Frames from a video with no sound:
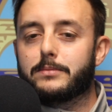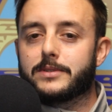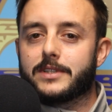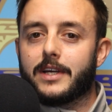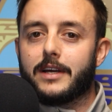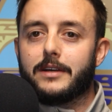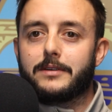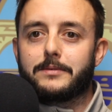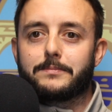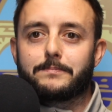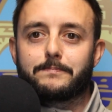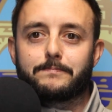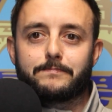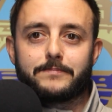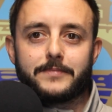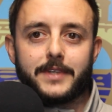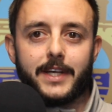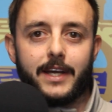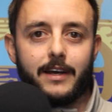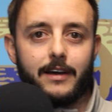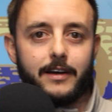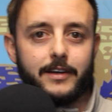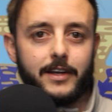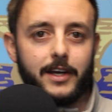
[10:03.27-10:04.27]
so.
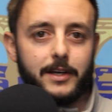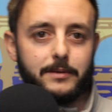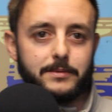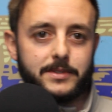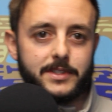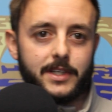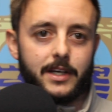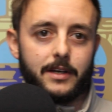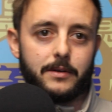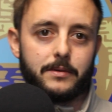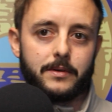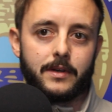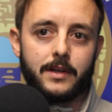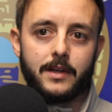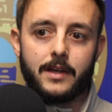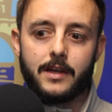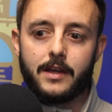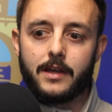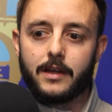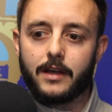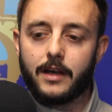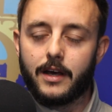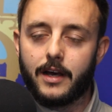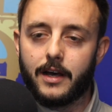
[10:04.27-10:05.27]
Yeah, I'd hope so.
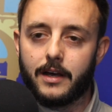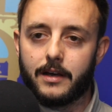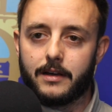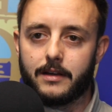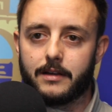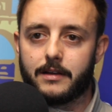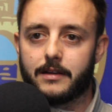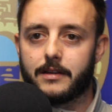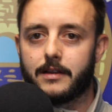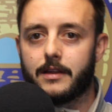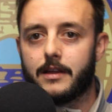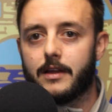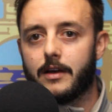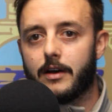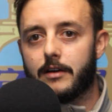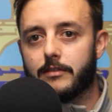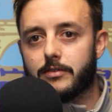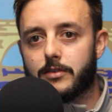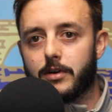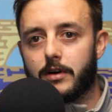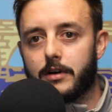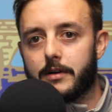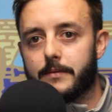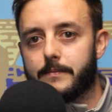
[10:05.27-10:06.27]

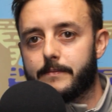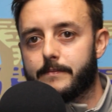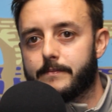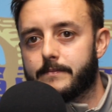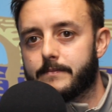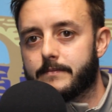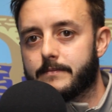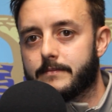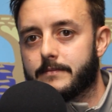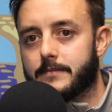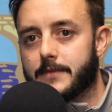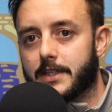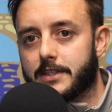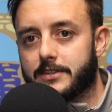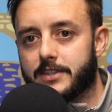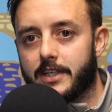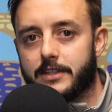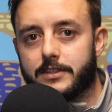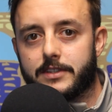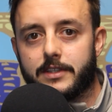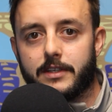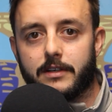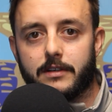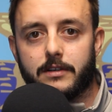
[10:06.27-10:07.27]
I've got, like I
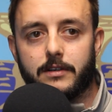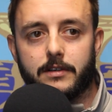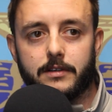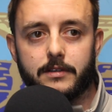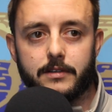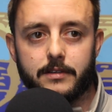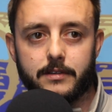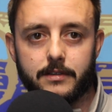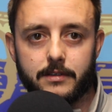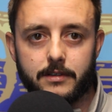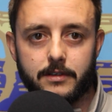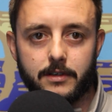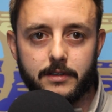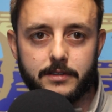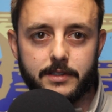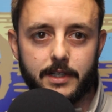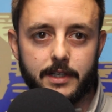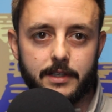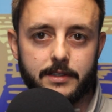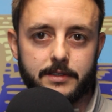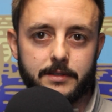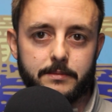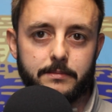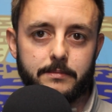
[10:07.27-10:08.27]
said to you, I've got to
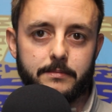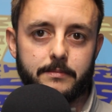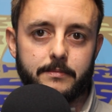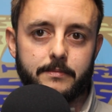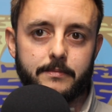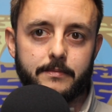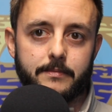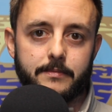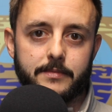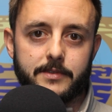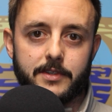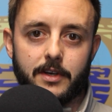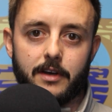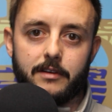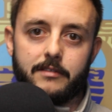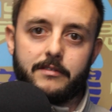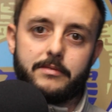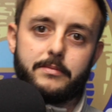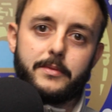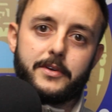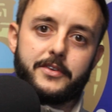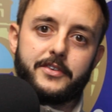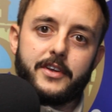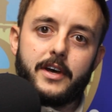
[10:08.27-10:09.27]
take some time
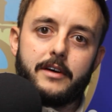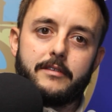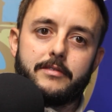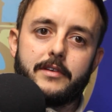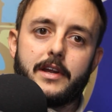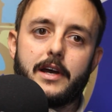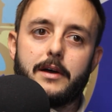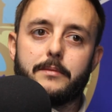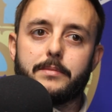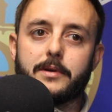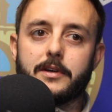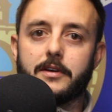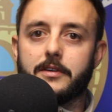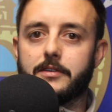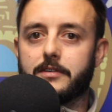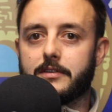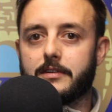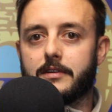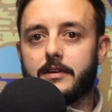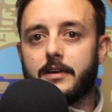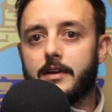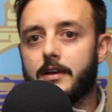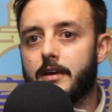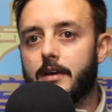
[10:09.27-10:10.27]
for myself now,
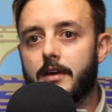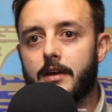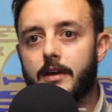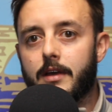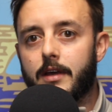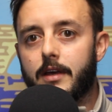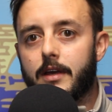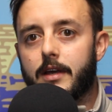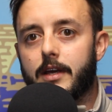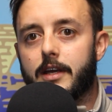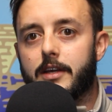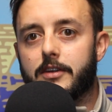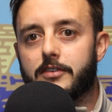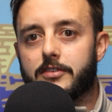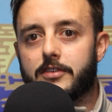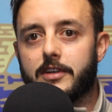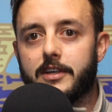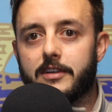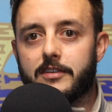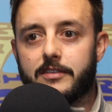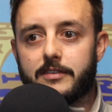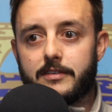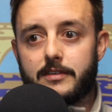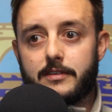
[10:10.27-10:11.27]
because
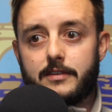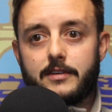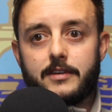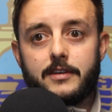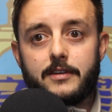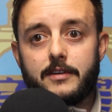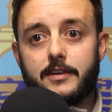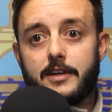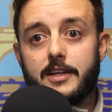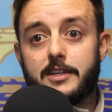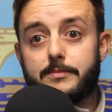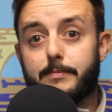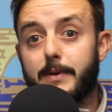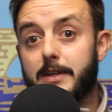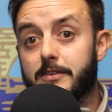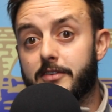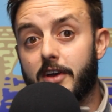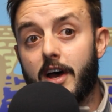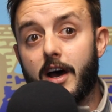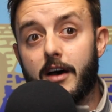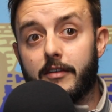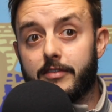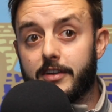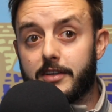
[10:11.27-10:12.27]
it's been
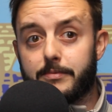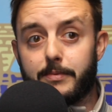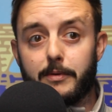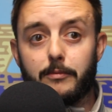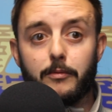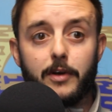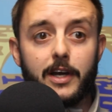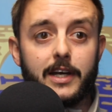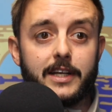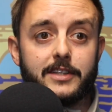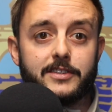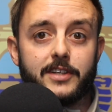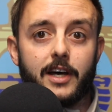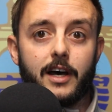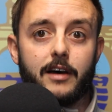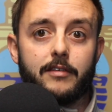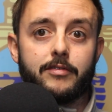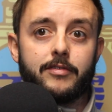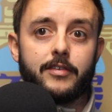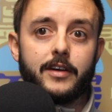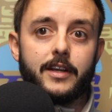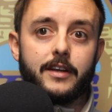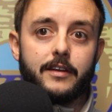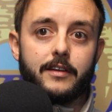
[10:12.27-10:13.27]
tough. It's been really
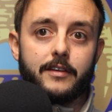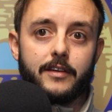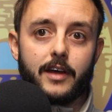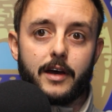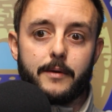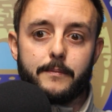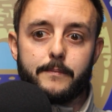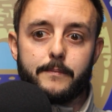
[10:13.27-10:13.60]
tough, and